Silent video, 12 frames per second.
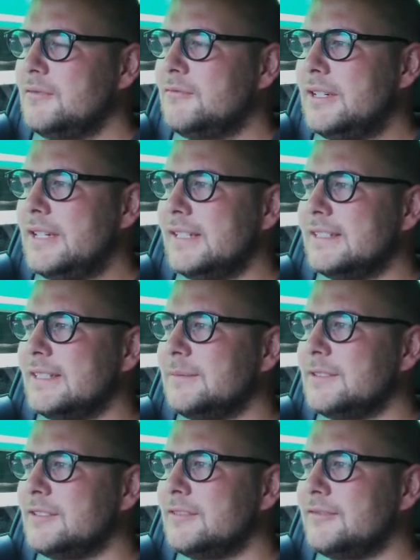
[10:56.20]
really
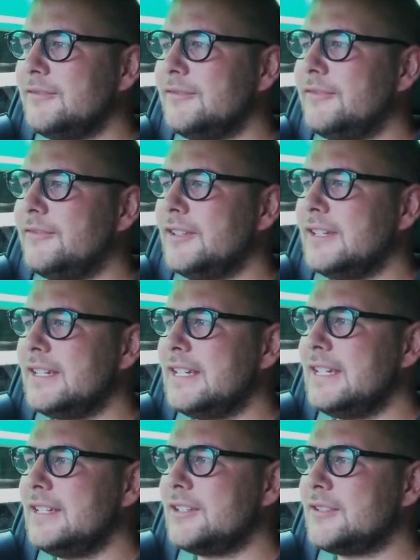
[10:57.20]
seems to have
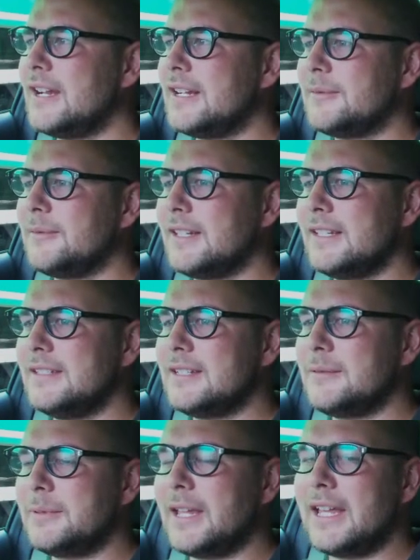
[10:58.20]
fully tracked one of these
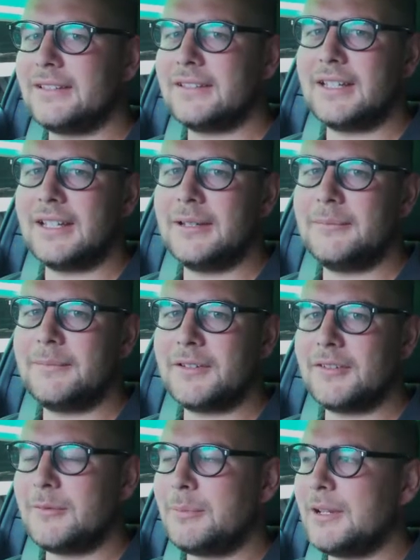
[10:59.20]
up yet.
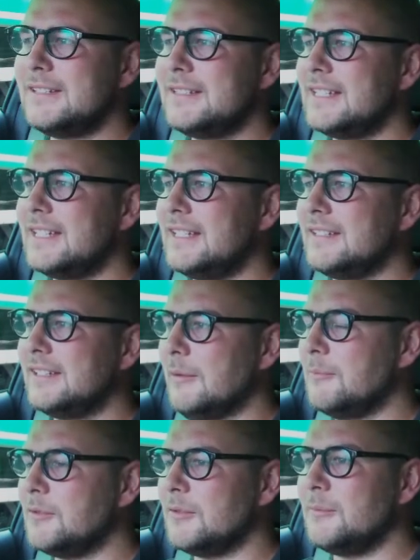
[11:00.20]
There are plenty, you know,
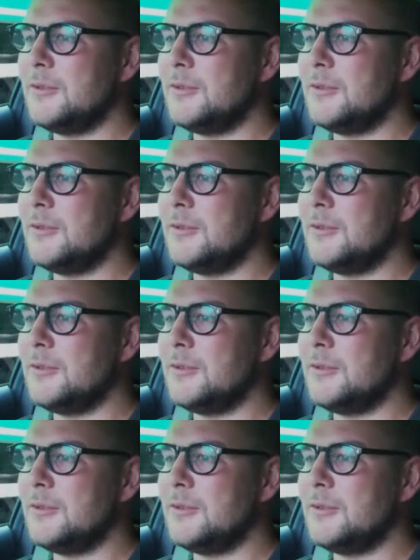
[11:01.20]
more and